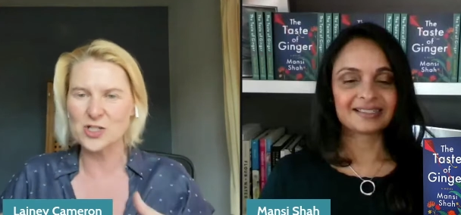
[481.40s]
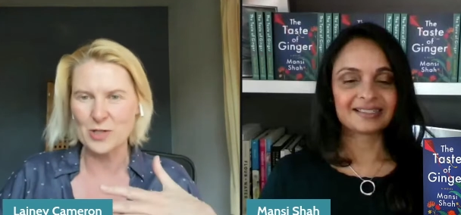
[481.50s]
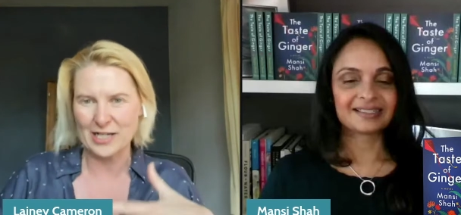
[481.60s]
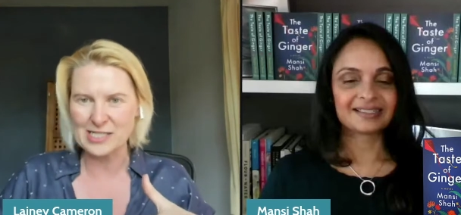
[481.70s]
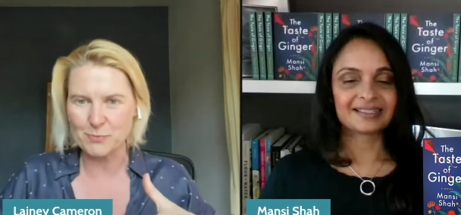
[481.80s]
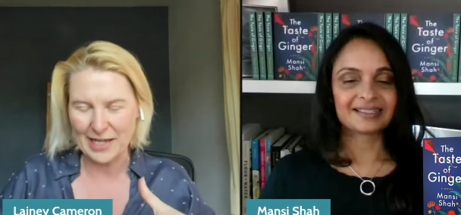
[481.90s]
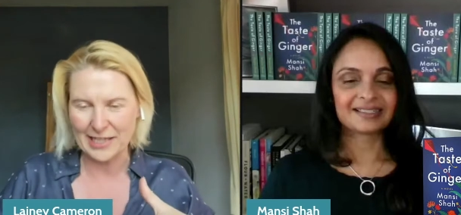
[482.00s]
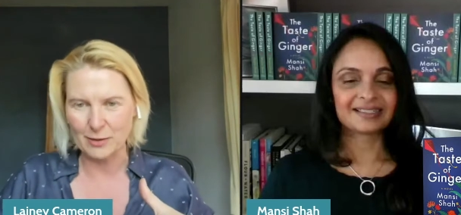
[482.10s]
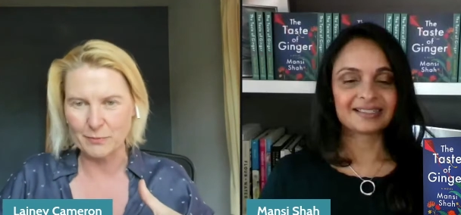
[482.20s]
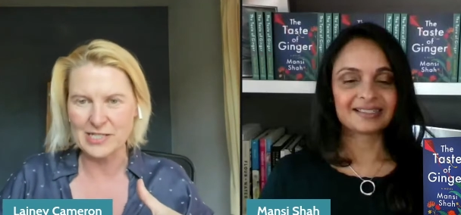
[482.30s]
Speaker 1: you had
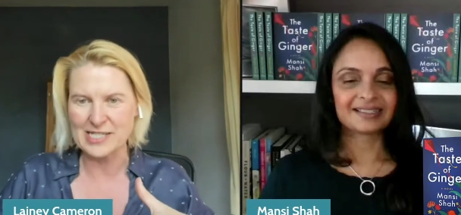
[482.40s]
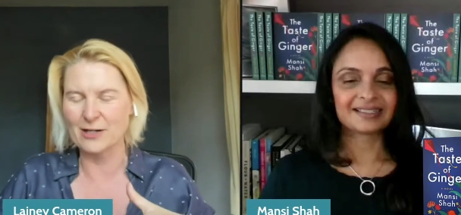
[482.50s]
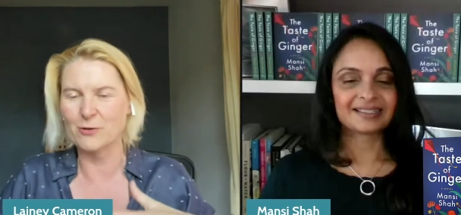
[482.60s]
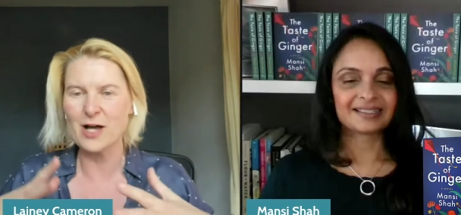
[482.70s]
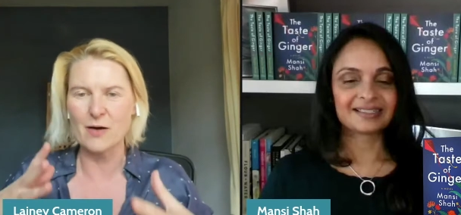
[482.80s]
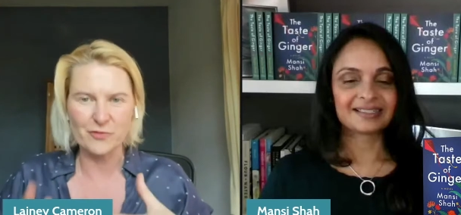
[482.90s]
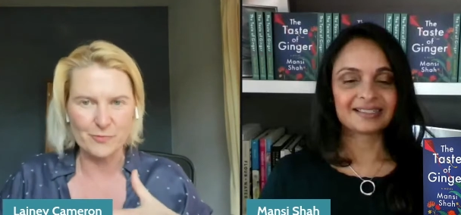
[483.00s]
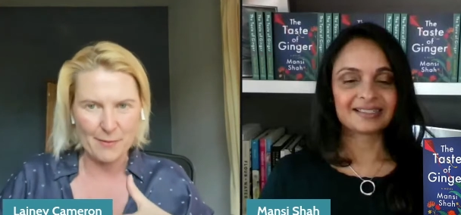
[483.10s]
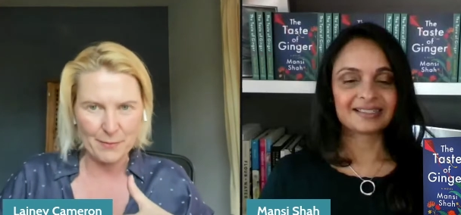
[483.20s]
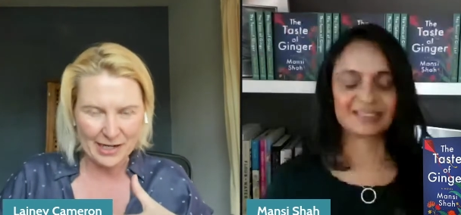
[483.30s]
explained them, because I don't come from
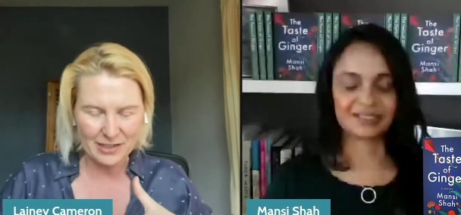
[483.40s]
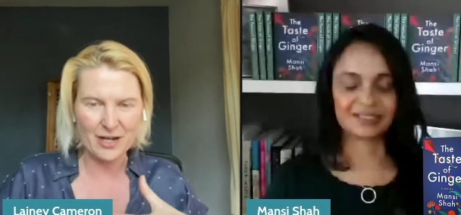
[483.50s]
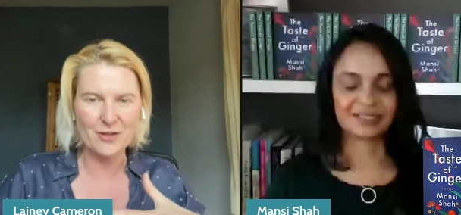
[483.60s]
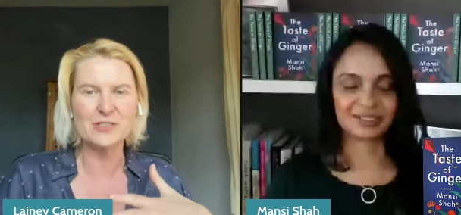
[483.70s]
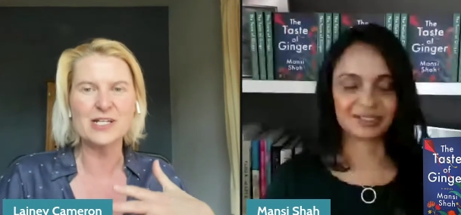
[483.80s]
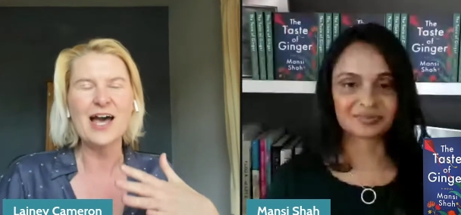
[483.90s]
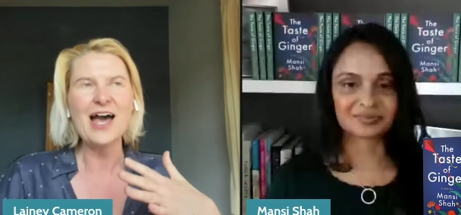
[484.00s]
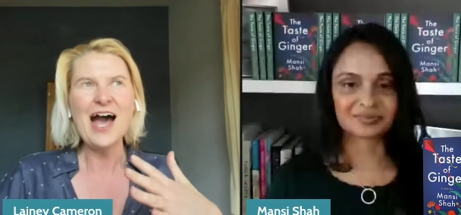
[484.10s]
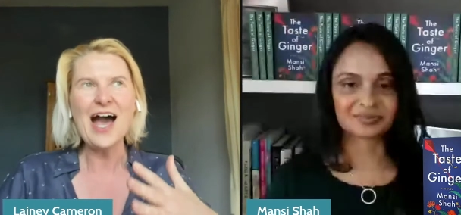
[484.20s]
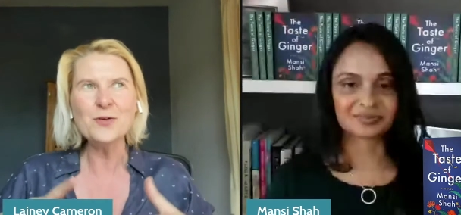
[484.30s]
that background.
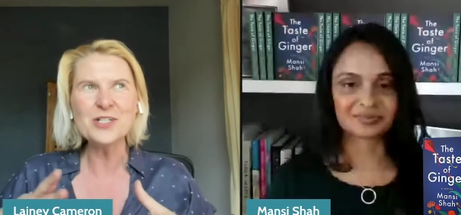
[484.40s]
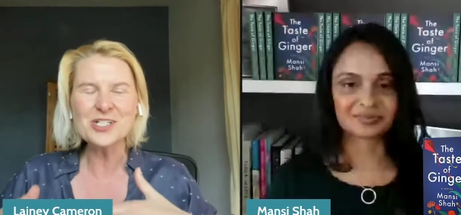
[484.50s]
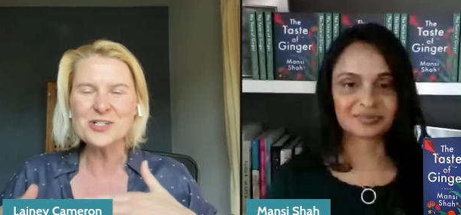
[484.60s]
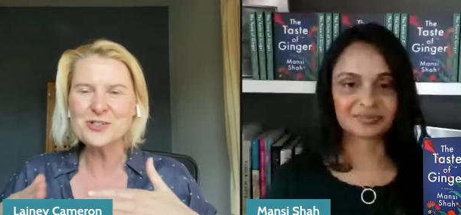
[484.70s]
How did you